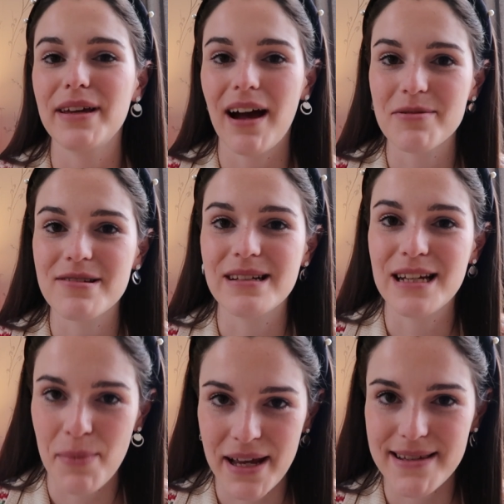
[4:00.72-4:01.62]
be
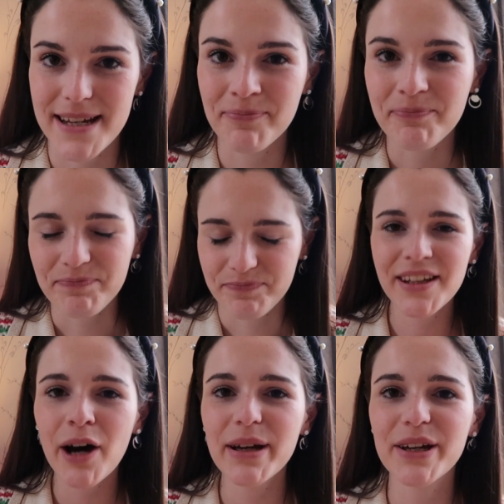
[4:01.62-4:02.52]
absolutely amazing.
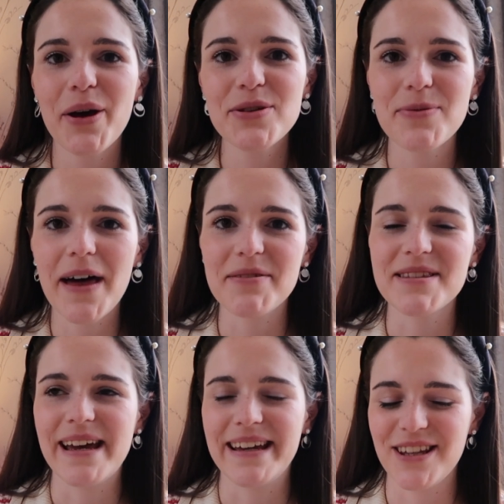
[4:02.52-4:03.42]
Now, it goes without
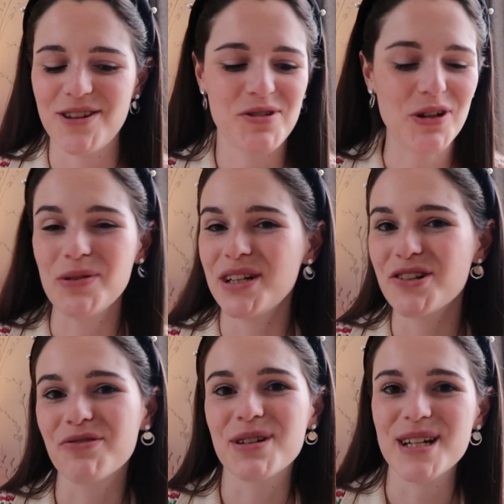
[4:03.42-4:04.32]
saying that you don't need
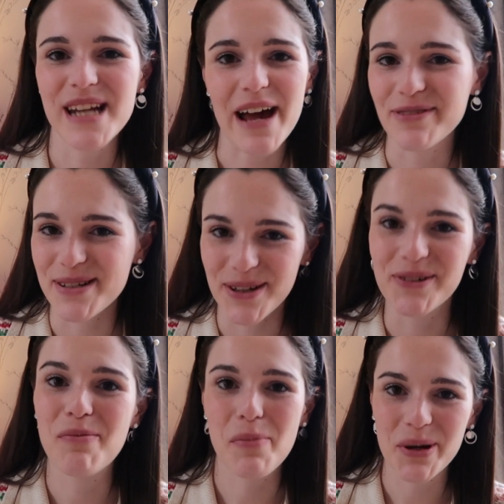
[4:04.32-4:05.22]
to read every
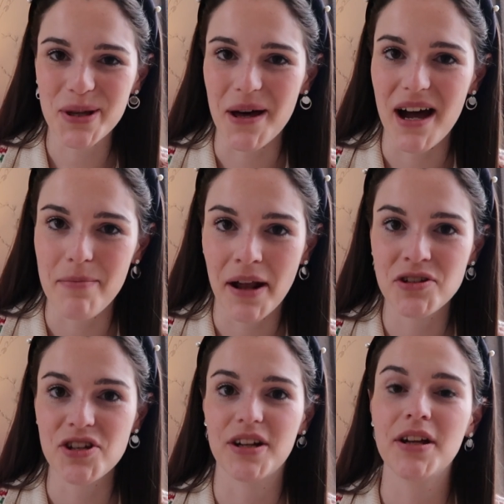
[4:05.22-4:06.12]
single book that I
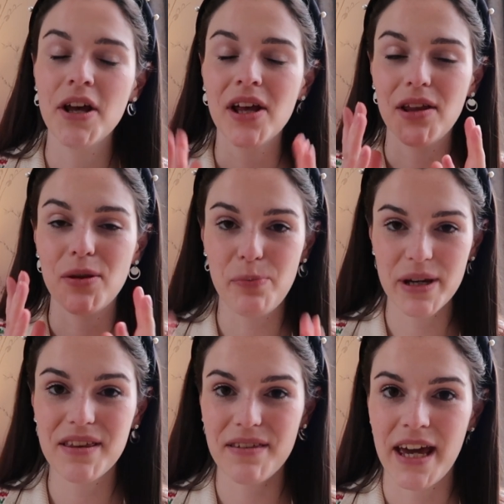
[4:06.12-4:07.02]
mention. The
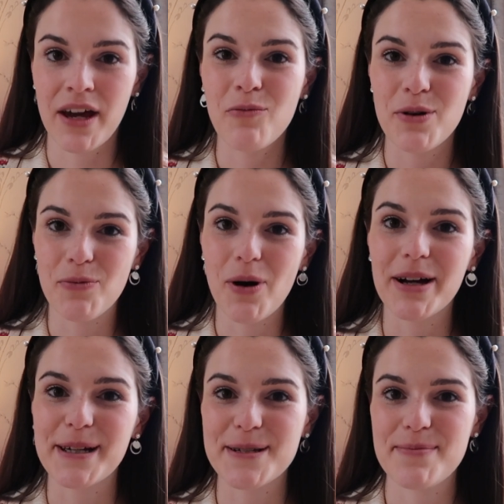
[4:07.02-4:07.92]
big thing with
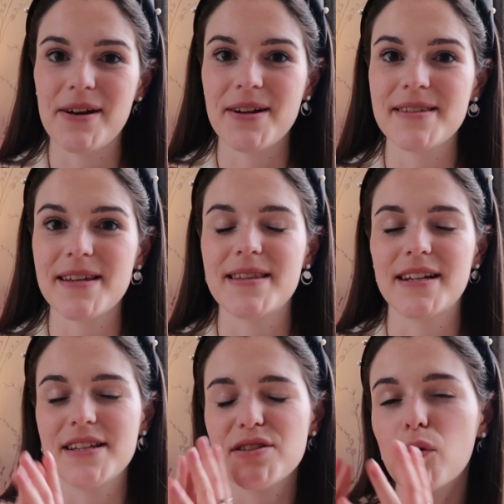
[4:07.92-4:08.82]
work experience is that it's